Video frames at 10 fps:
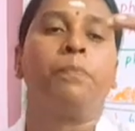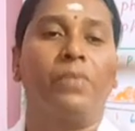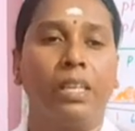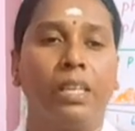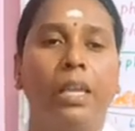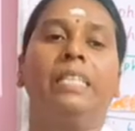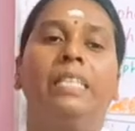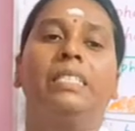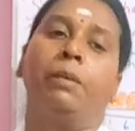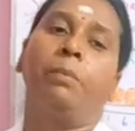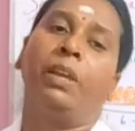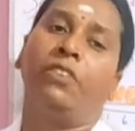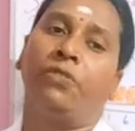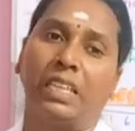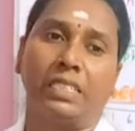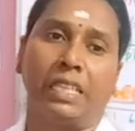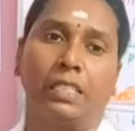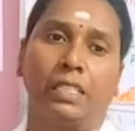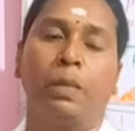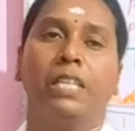the ischemic phase
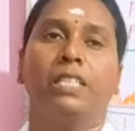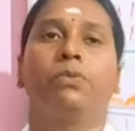takes place,